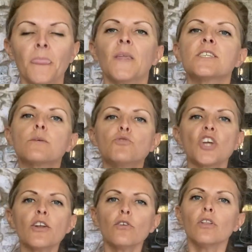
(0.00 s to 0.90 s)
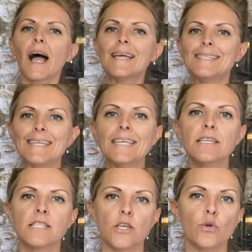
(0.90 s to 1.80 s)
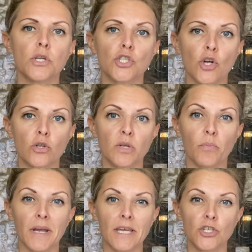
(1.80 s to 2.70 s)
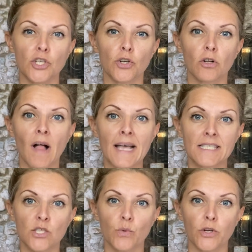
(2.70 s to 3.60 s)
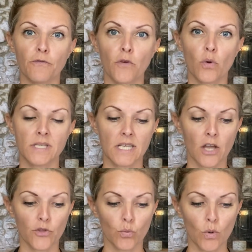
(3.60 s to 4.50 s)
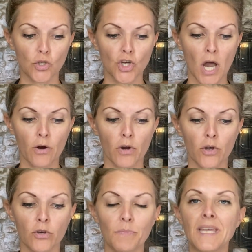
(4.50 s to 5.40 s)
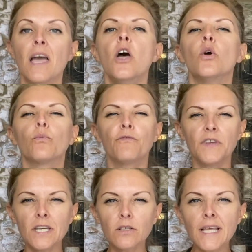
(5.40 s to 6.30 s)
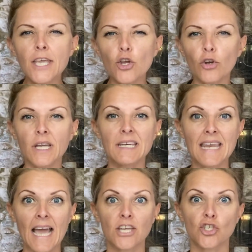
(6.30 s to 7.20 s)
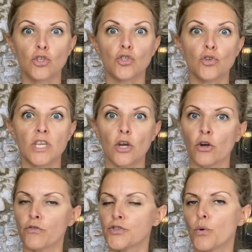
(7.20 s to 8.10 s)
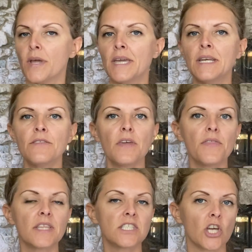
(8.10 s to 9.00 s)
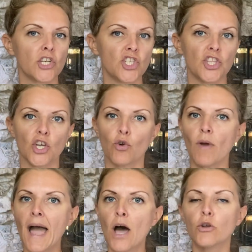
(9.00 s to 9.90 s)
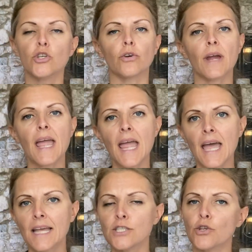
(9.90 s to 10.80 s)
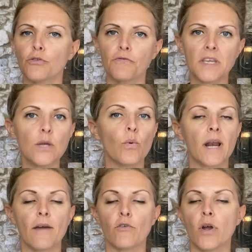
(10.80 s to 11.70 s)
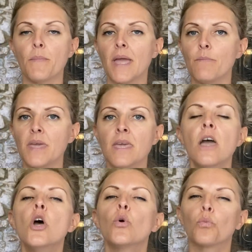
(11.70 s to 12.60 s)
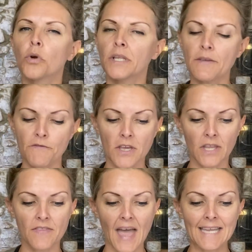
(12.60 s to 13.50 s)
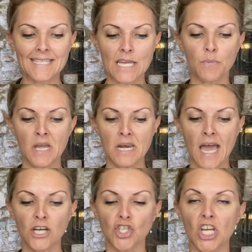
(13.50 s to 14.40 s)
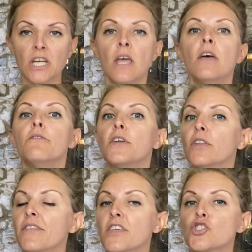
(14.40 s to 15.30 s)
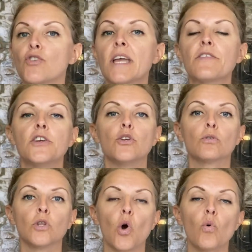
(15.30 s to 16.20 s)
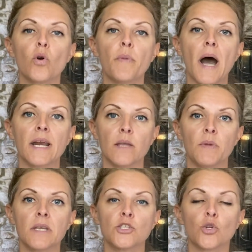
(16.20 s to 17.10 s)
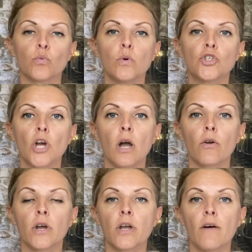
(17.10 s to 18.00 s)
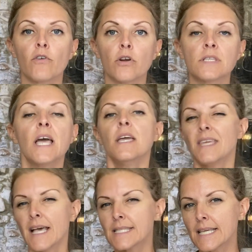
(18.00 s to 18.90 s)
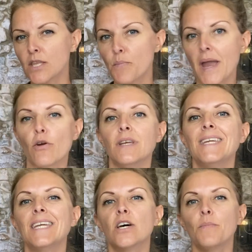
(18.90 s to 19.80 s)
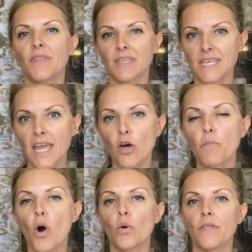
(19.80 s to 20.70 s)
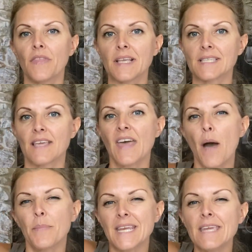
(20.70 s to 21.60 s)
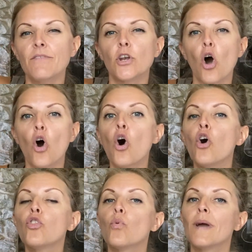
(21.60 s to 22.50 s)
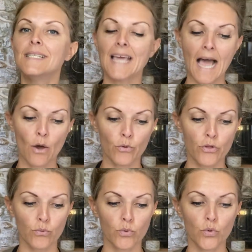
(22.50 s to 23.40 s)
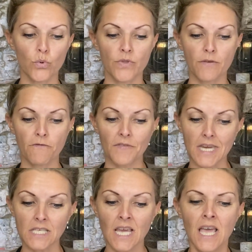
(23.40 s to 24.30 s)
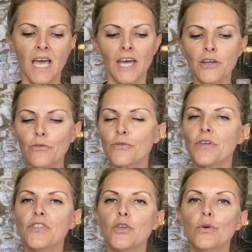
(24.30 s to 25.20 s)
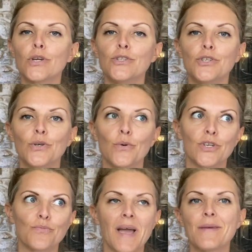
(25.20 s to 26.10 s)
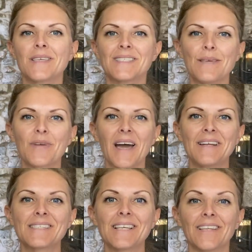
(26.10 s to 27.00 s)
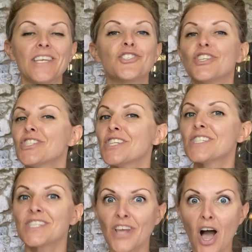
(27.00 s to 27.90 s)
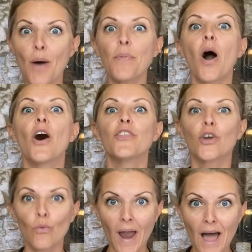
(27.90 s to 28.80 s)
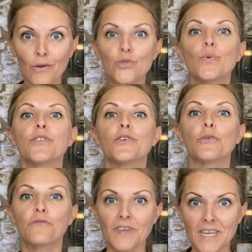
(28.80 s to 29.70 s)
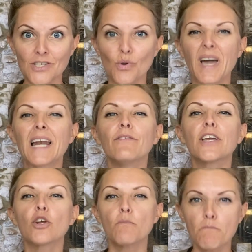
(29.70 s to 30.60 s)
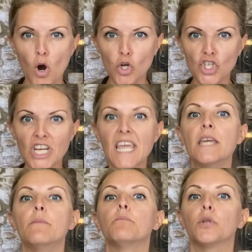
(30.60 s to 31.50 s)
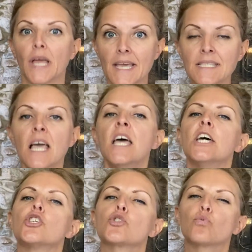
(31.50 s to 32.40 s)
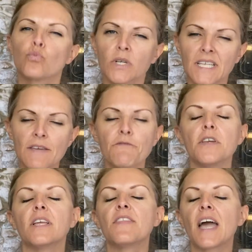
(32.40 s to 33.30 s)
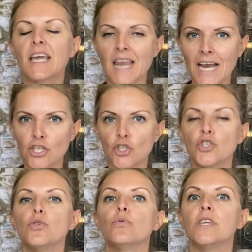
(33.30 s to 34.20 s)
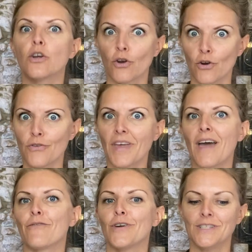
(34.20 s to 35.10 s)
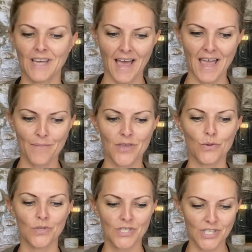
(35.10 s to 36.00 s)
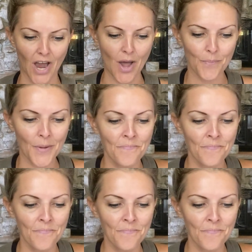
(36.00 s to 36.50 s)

Some general ideas that you can start to bring into your classes when you're focusing on the root chakra could be feeling your connection to the earth. So anything that's touching the ground, your hands, your feet, whatever it may be, really feeling that deep connection. Feeling the strength in your lower body, because the root chakra governs, yes, like the perineum and the tailbone and things like that, but even all the way down through the feet. Another thing that you could do, which might seem kind of silly, is just to stomp on the ground with your feet. So kind of like you're marching in place and just really feeling that connection to the earth every time you stomp.